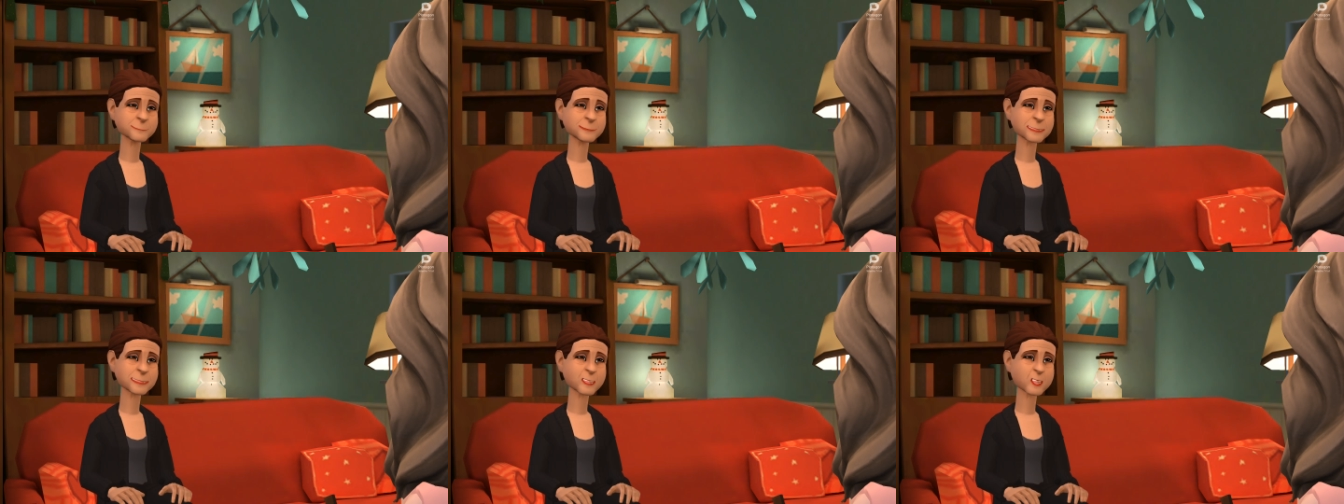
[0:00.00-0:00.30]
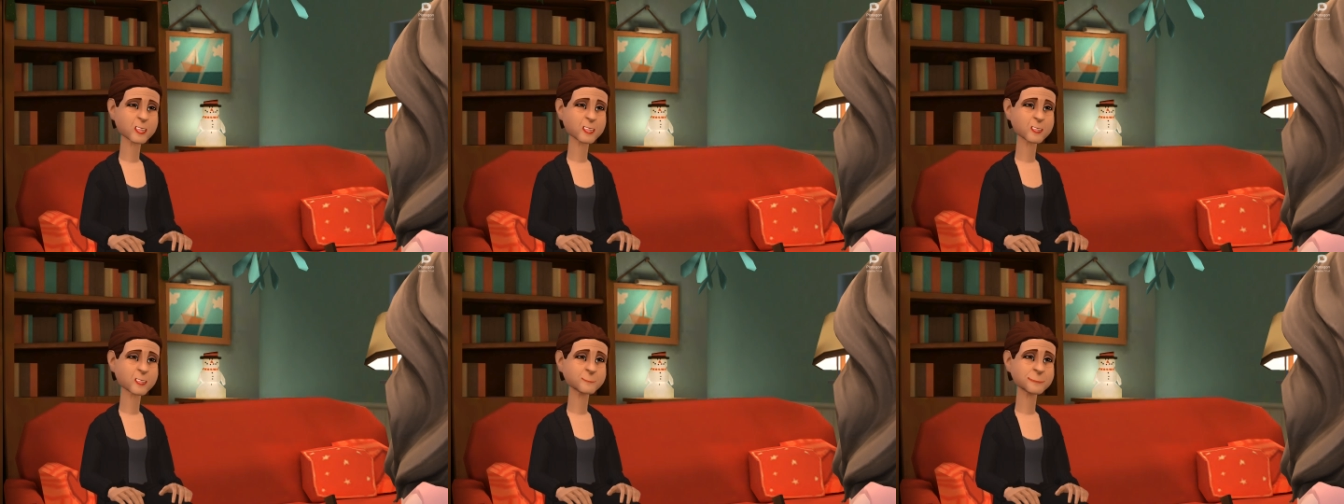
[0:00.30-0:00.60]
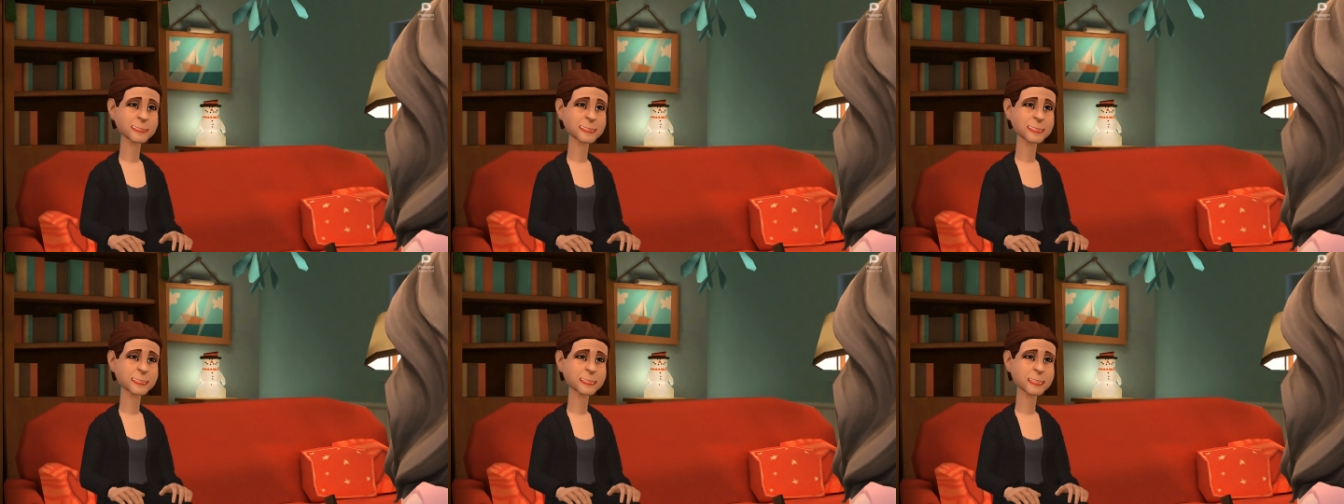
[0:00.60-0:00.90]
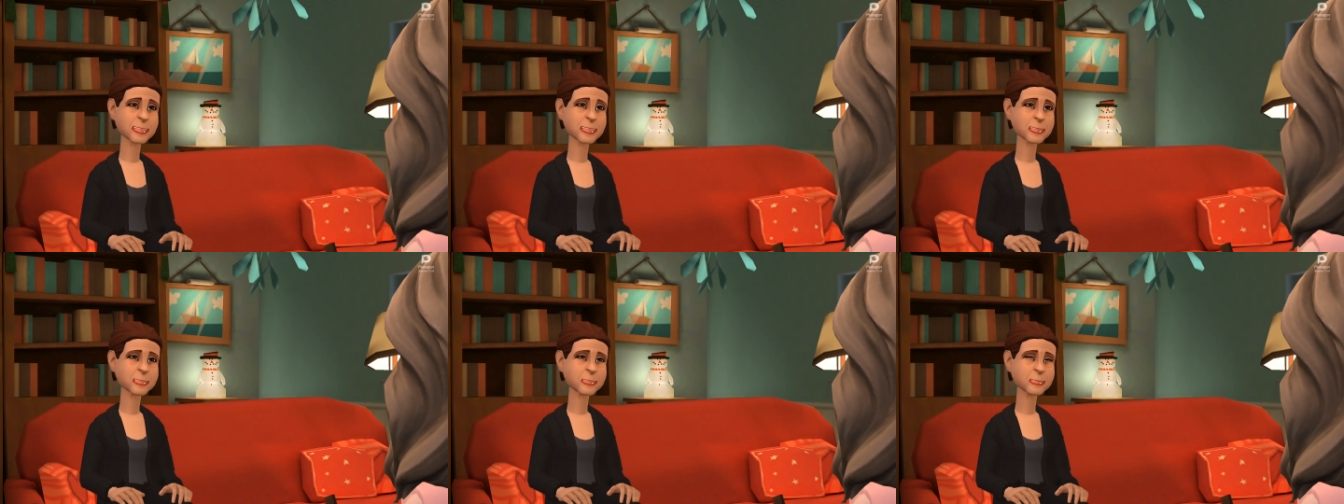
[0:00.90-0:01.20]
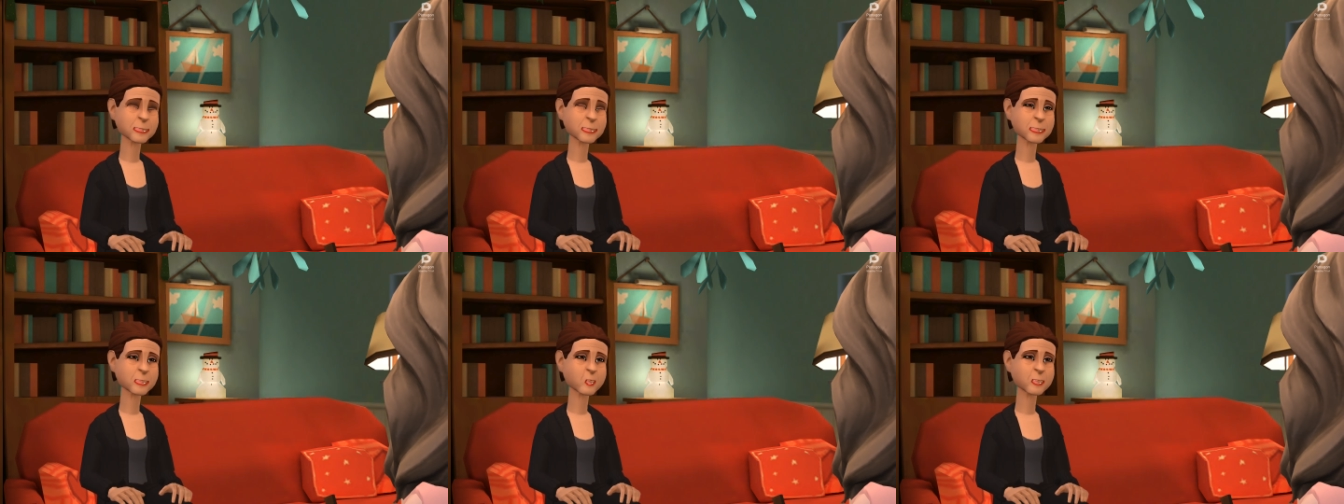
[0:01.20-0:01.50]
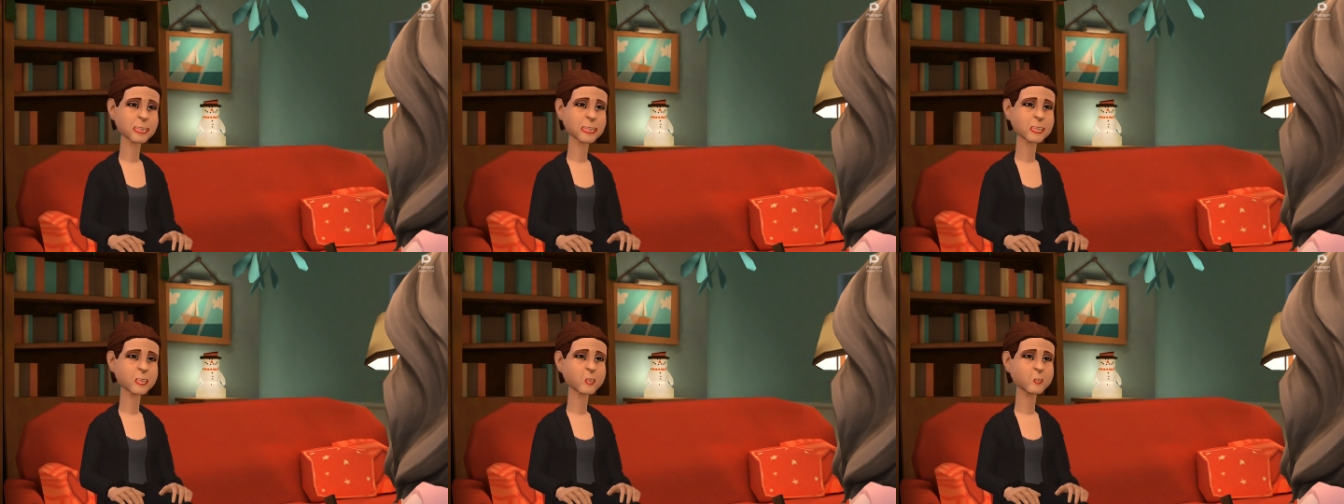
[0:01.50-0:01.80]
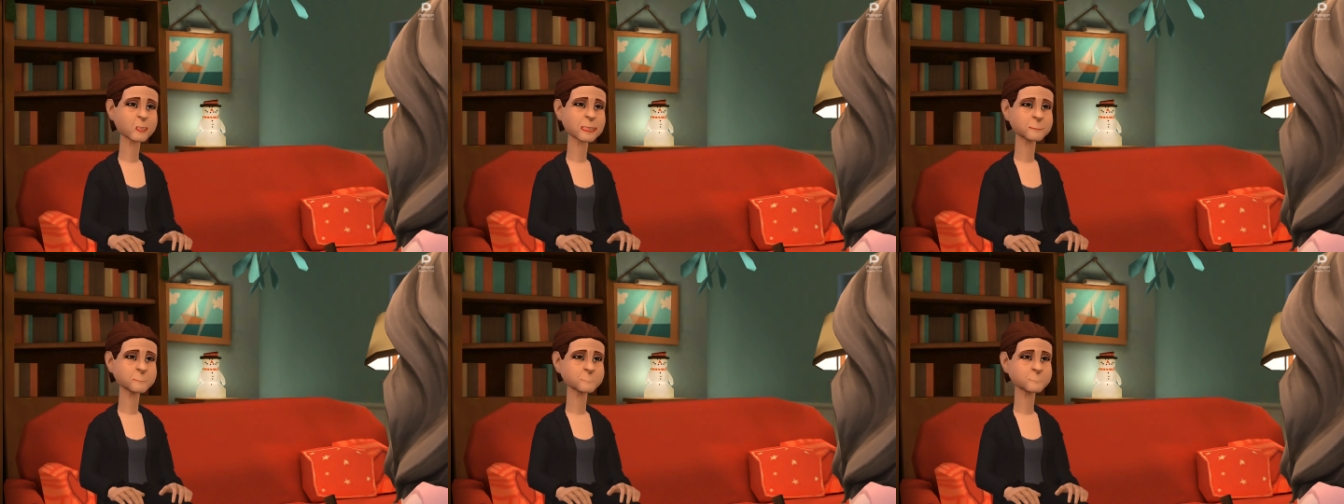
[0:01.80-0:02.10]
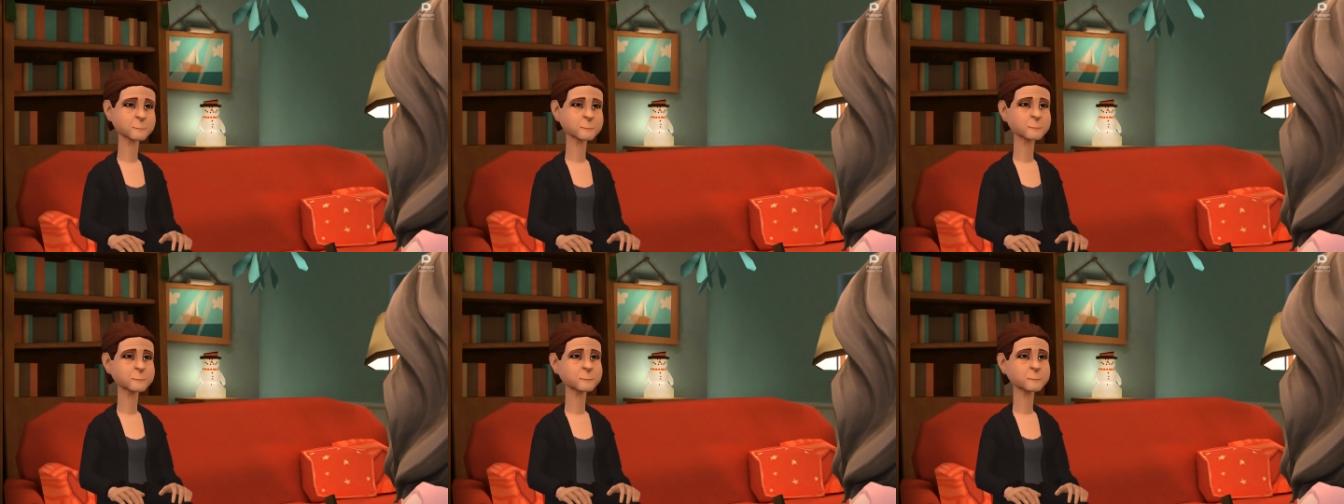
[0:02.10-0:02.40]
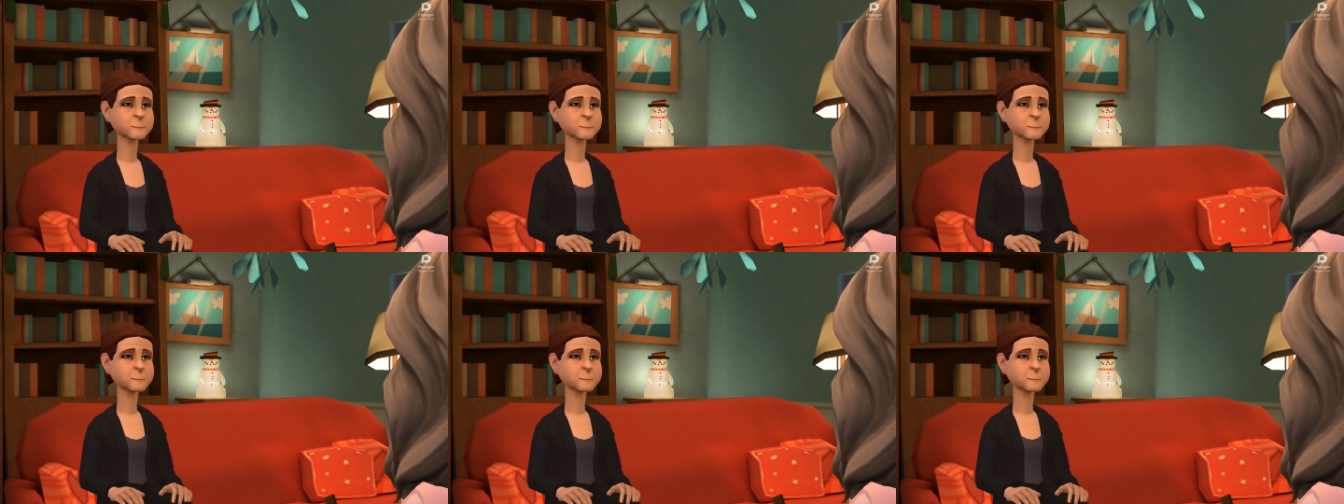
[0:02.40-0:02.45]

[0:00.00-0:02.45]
I wouldn't be here today without him.